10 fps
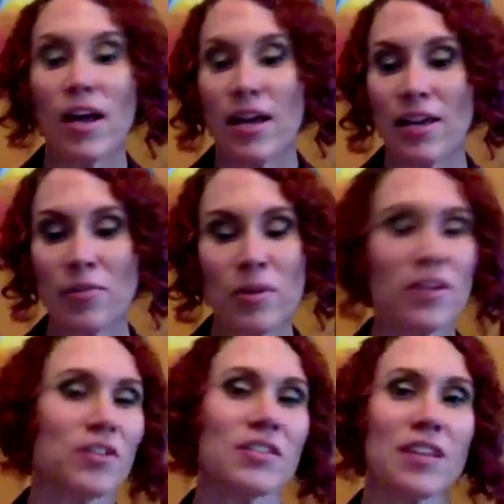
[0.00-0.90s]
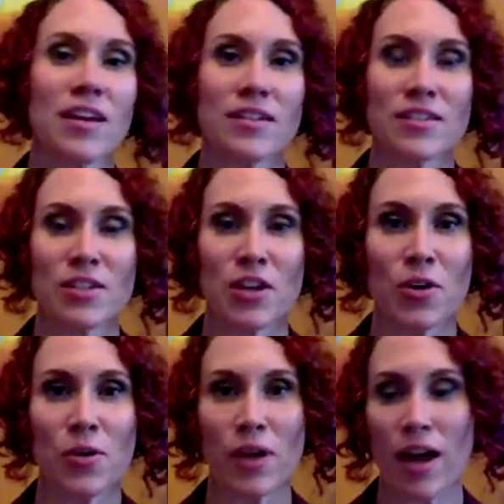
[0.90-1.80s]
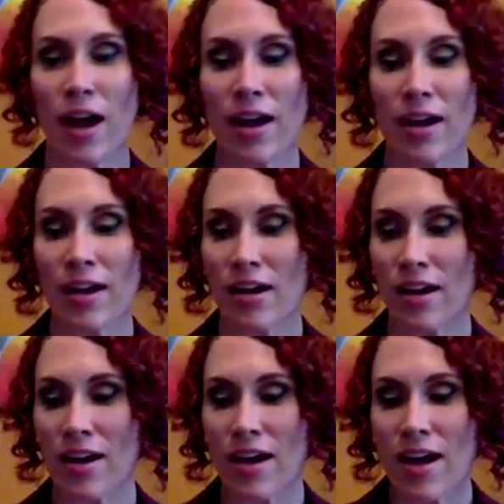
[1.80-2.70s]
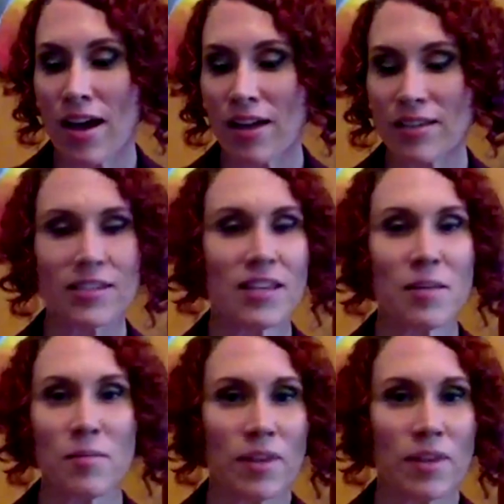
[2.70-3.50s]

even with our sons, you know, it's the same.